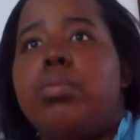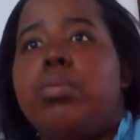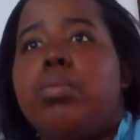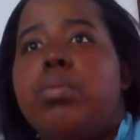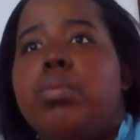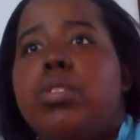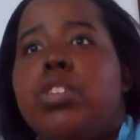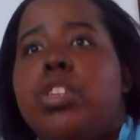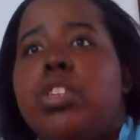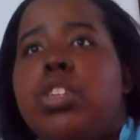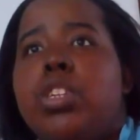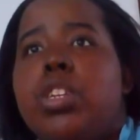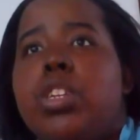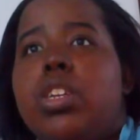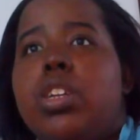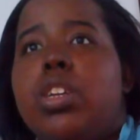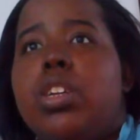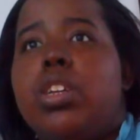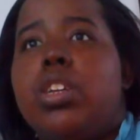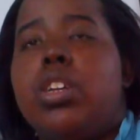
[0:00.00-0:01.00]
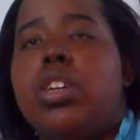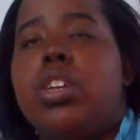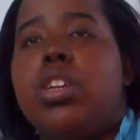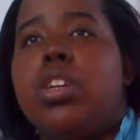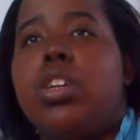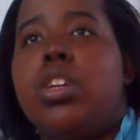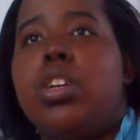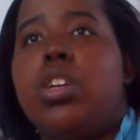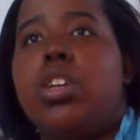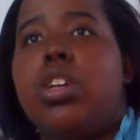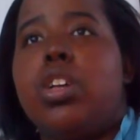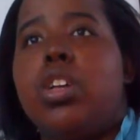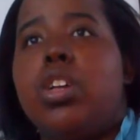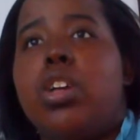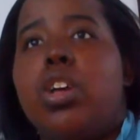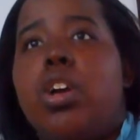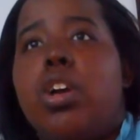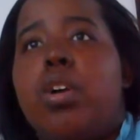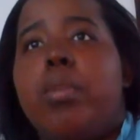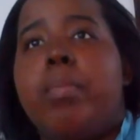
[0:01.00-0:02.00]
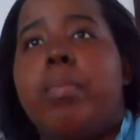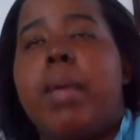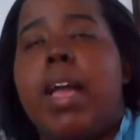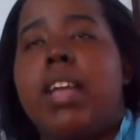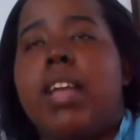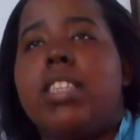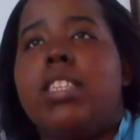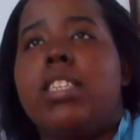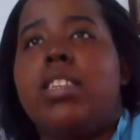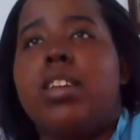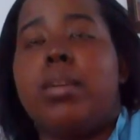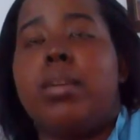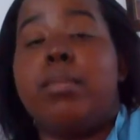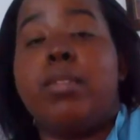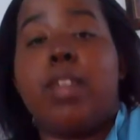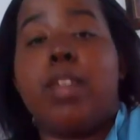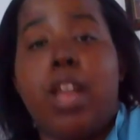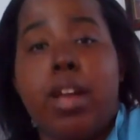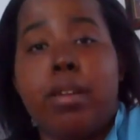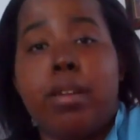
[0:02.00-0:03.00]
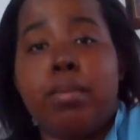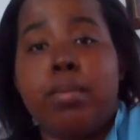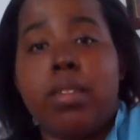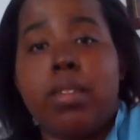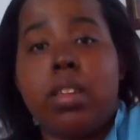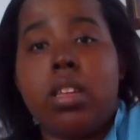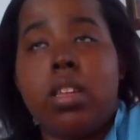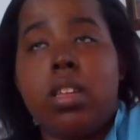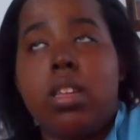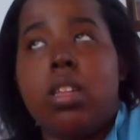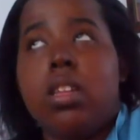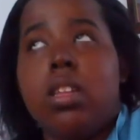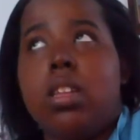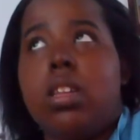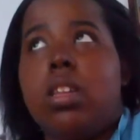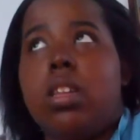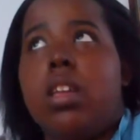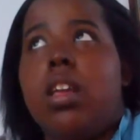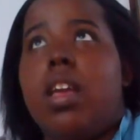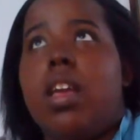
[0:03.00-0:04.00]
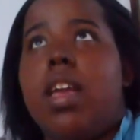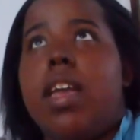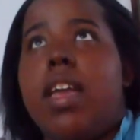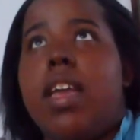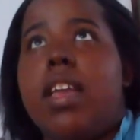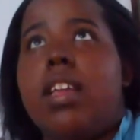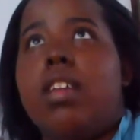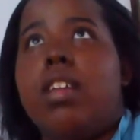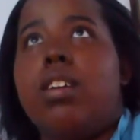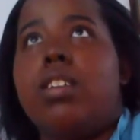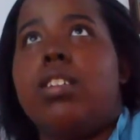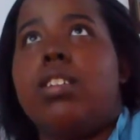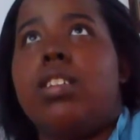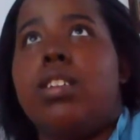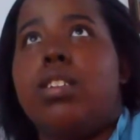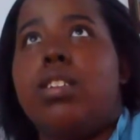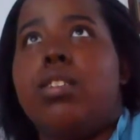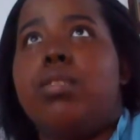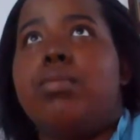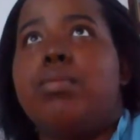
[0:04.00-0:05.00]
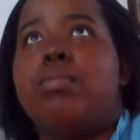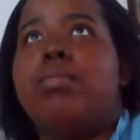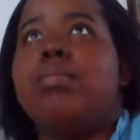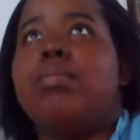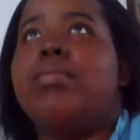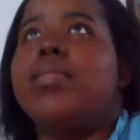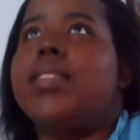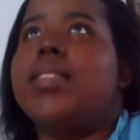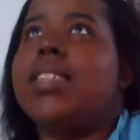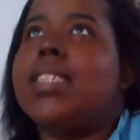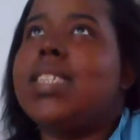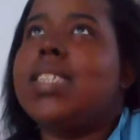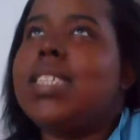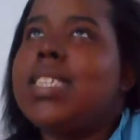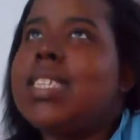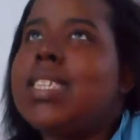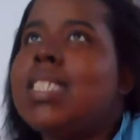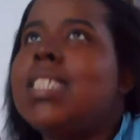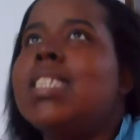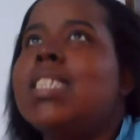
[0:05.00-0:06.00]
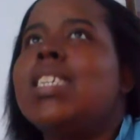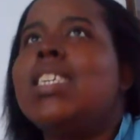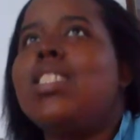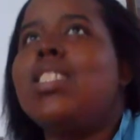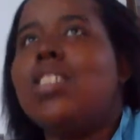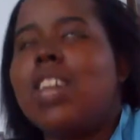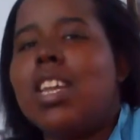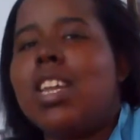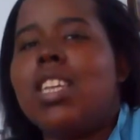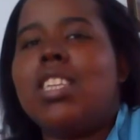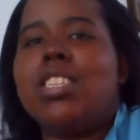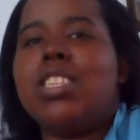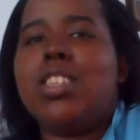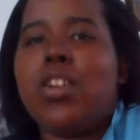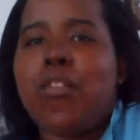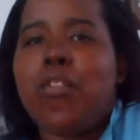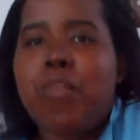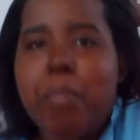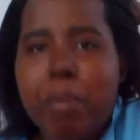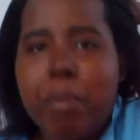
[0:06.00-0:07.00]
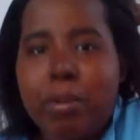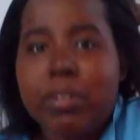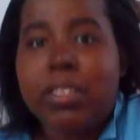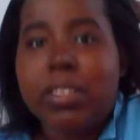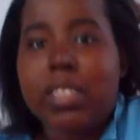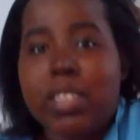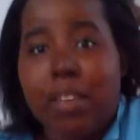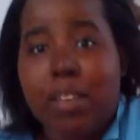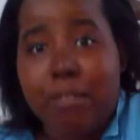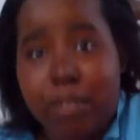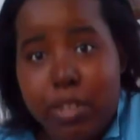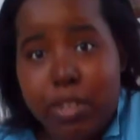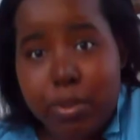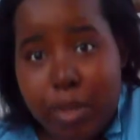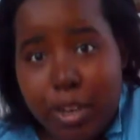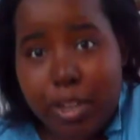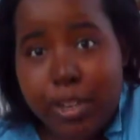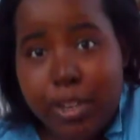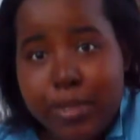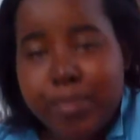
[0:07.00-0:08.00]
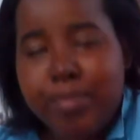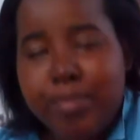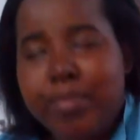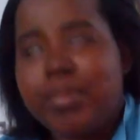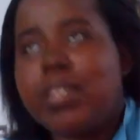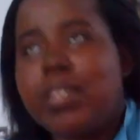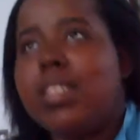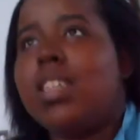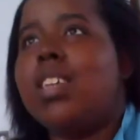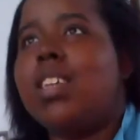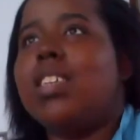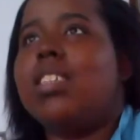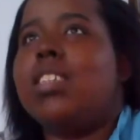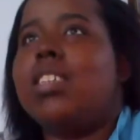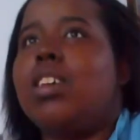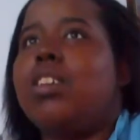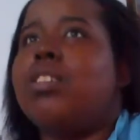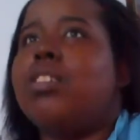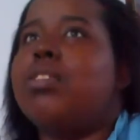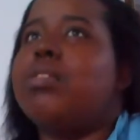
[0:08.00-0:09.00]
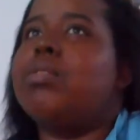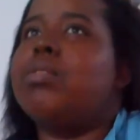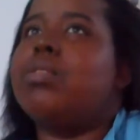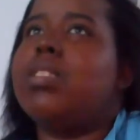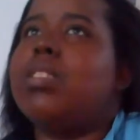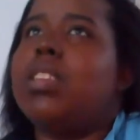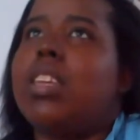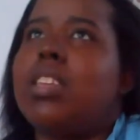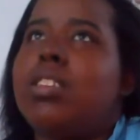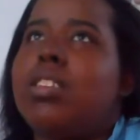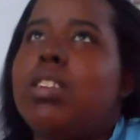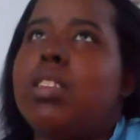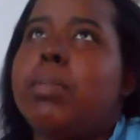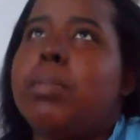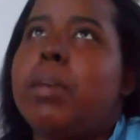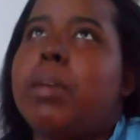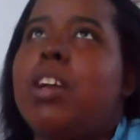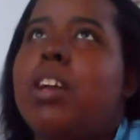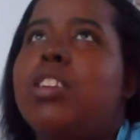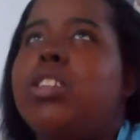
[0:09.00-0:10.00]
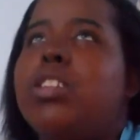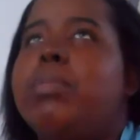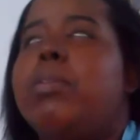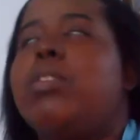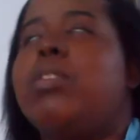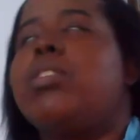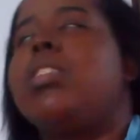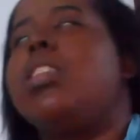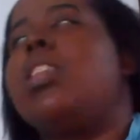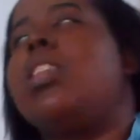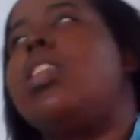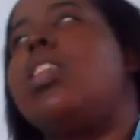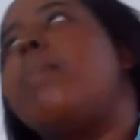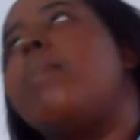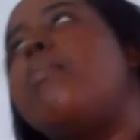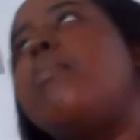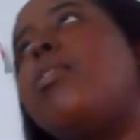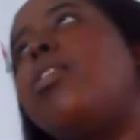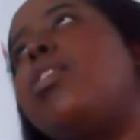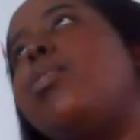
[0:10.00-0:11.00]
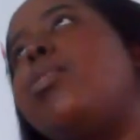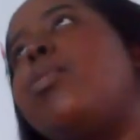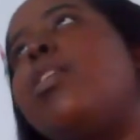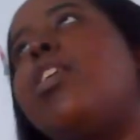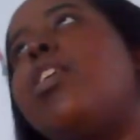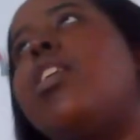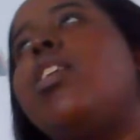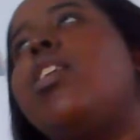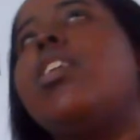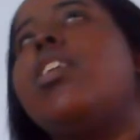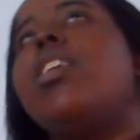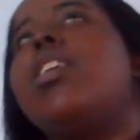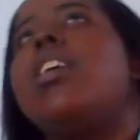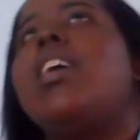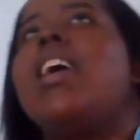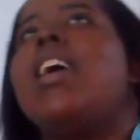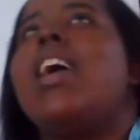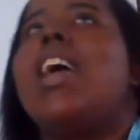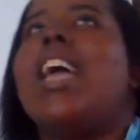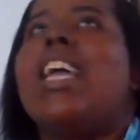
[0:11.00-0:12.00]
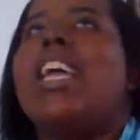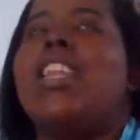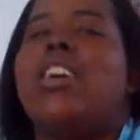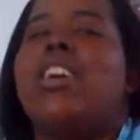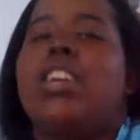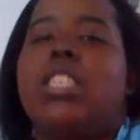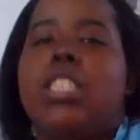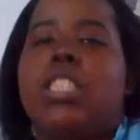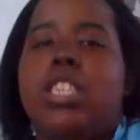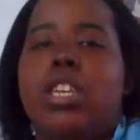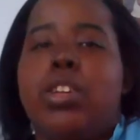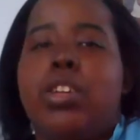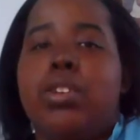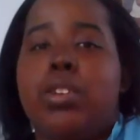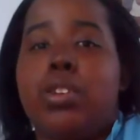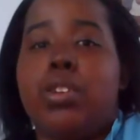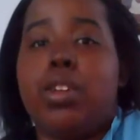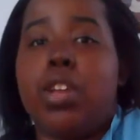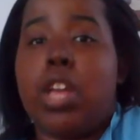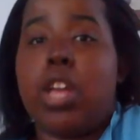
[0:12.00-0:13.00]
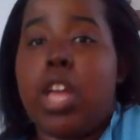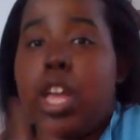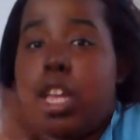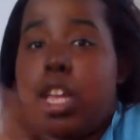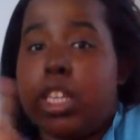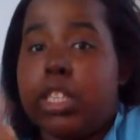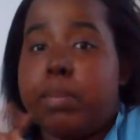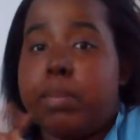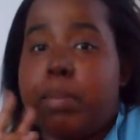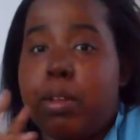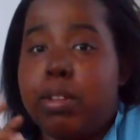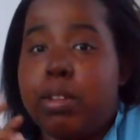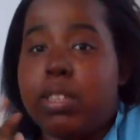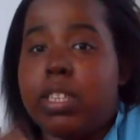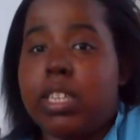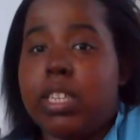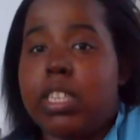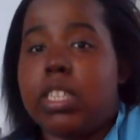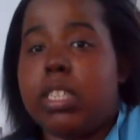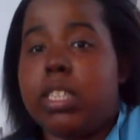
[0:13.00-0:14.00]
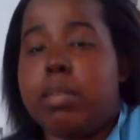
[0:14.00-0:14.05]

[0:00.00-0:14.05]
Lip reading: would she go back to him? No. And also, Johnny's known for posting stuff on Twitter, so they talked about how she posted the number on Twitter, and also supposedly